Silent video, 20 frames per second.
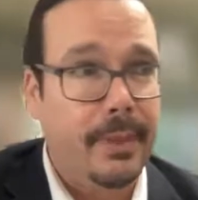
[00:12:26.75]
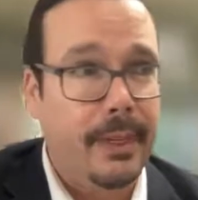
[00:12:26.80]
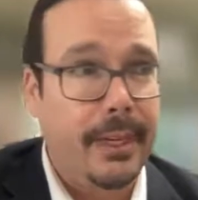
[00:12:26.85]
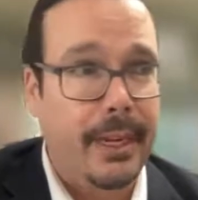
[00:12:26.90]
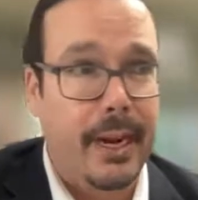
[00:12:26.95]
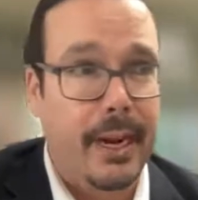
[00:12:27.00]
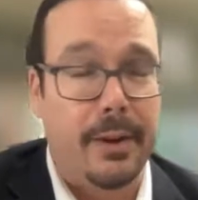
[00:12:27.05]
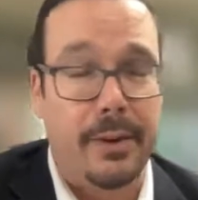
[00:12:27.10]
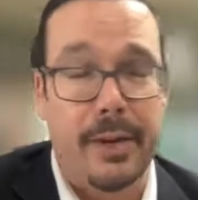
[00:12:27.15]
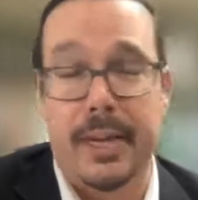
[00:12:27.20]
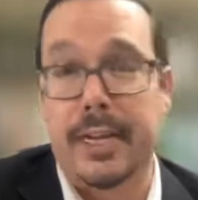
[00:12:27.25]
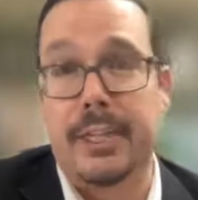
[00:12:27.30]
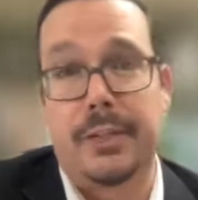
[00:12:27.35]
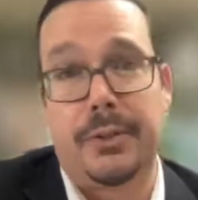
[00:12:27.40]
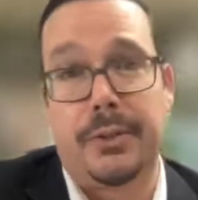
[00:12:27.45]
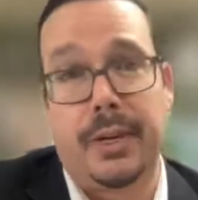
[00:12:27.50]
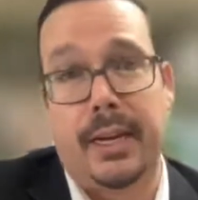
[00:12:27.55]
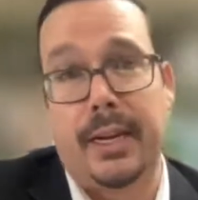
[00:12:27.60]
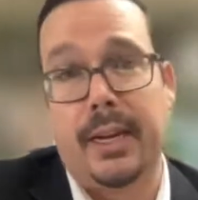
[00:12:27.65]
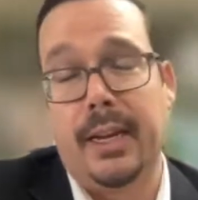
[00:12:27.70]

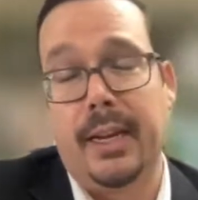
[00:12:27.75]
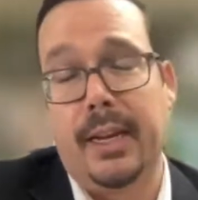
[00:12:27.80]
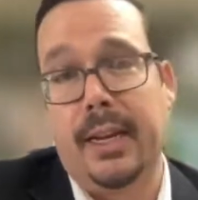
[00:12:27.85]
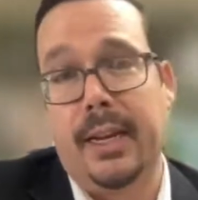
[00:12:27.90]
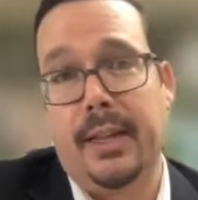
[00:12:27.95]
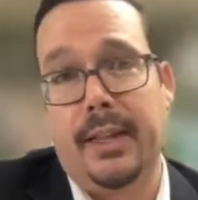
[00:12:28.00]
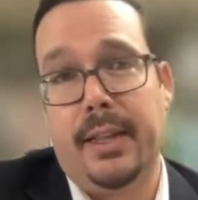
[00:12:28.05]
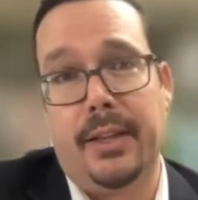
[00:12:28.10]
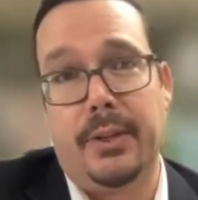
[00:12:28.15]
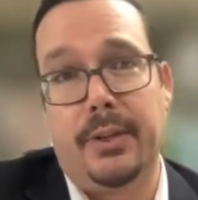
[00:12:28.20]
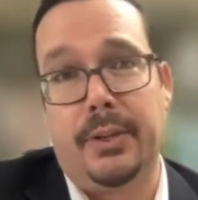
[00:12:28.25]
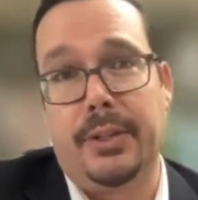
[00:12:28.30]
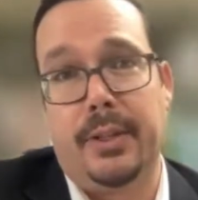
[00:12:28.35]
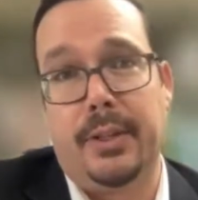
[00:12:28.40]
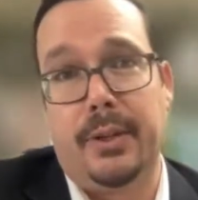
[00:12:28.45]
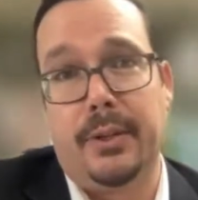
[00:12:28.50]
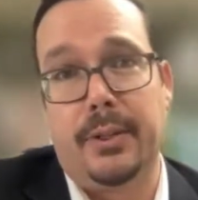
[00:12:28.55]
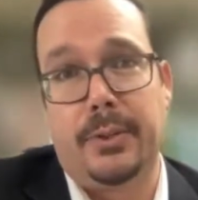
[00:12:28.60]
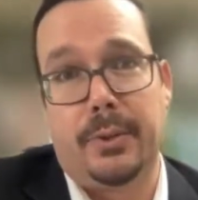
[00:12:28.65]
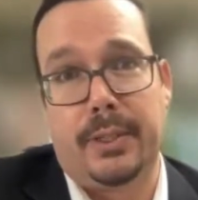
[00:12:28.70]
industry, those
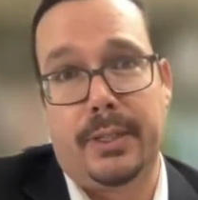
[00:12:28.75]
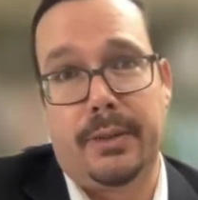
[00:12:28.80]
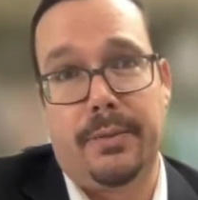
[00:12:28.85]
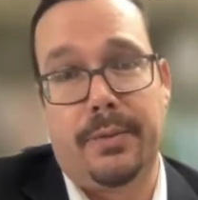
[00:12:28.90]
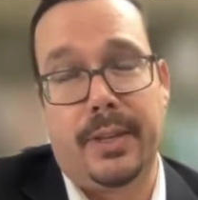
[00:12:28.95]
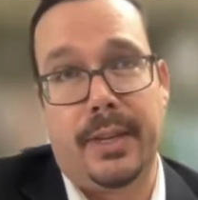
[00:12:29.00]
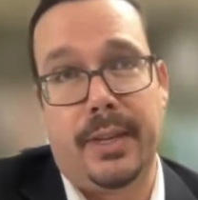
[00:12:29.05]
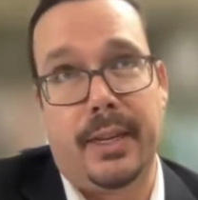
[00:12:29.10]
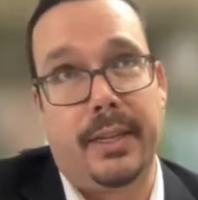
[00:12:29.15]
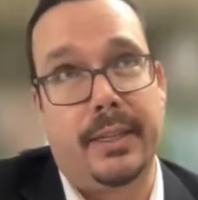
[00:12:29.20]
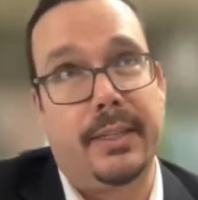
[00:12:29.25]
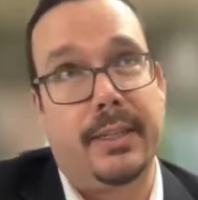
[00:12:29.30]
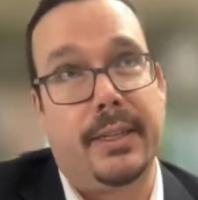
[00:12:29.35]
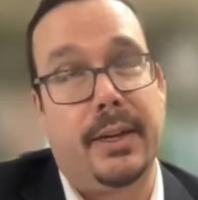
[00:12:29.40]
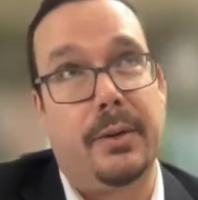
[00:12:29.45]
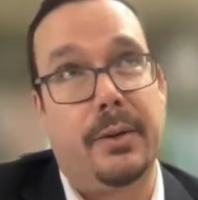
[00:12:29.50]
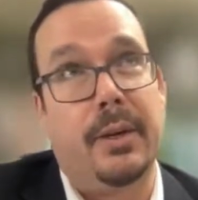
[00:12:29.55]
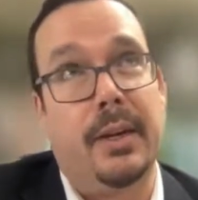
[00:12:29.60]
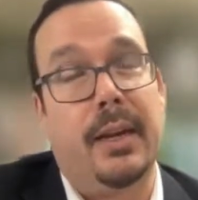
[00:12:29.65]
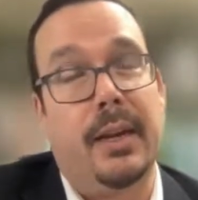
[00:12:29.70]
sorts of things.
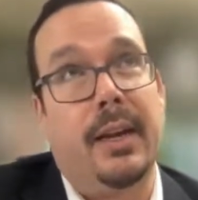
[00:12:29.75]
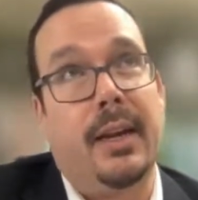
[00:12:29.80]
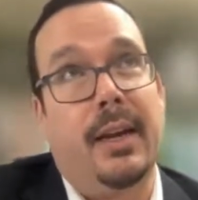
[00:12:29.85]
So,